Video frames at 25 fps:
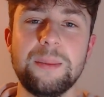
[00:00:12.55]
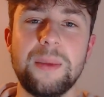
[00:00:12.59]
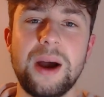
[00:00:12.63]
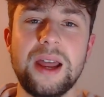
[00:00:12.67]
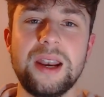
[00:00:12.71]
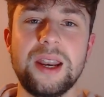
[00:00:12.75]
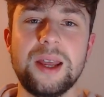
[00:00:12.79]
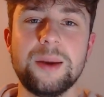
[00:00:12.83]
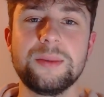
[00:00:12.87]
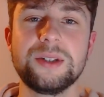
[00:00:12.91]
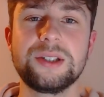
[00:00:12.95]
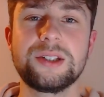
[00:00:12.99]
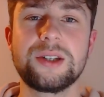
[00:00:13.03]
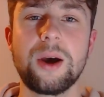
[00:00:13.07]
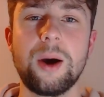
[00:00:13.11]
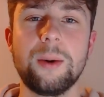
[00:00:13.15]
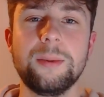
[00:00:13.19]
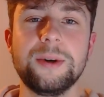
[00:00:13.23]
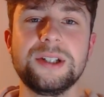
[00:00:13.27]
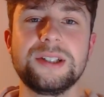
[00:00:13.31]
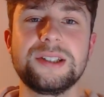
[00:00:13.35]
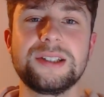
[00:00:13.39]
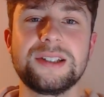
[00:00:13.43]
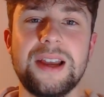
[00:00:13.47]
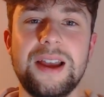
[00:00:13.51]
My name is
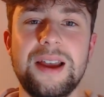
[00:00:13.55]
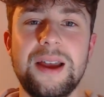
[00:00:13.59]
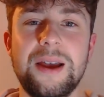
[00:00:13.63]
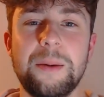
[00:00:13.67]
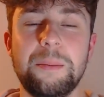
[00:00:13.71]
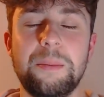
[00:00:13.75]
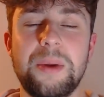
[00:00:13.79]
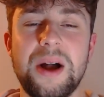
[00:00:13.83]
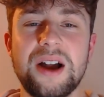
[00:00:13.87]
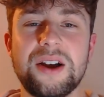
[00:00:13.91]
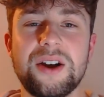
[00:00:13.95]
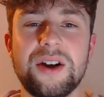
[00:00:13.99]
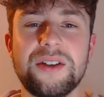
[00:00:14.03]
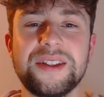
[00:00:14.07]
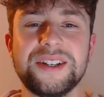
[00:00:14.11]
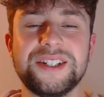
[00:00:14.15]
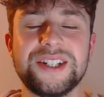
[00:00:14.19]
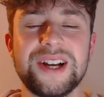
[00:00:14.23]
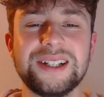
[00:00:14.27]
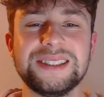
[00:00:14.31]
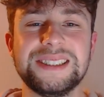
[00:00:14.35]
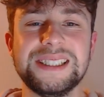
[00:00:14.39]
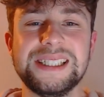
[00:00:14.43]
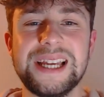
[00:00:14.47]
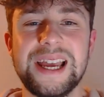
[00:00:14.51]
Thomas, back on the
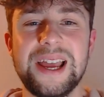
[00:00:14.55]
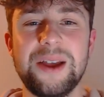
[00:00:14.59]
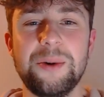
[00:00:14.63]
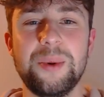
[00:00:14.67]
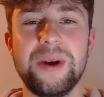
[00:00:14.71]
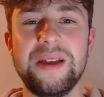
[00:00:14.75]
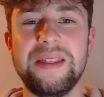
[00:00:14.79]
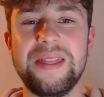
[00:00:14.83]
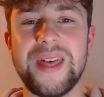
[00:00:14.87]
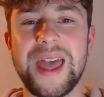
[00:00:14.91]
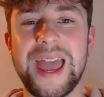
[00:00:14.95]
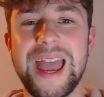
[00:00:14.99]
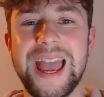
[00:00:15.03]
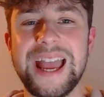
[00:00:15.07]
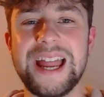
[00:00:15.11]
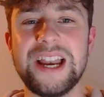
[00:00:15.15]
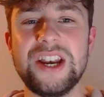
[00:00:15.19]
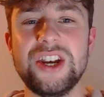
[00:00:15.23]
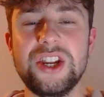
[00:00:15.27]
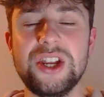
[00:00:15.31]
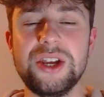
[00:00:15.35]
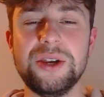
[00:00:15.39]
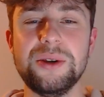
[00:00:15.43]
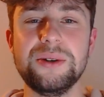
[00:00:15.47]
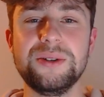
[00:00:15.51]
channel today with a
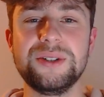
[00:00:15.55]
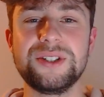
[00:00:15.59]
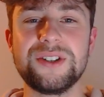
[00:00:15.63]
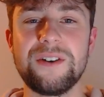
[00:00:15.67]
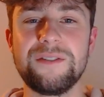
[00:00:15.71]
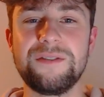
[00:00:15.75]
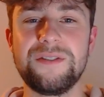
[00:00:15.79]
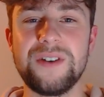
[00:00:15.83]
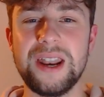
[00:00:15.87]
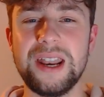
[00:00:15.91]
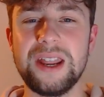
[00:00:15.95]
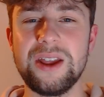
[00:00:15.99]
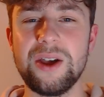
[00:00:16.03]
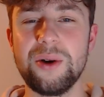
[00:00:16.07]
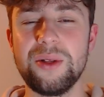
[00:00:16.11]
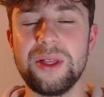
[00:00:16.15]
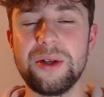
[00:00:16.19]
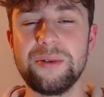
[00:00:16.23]
news video.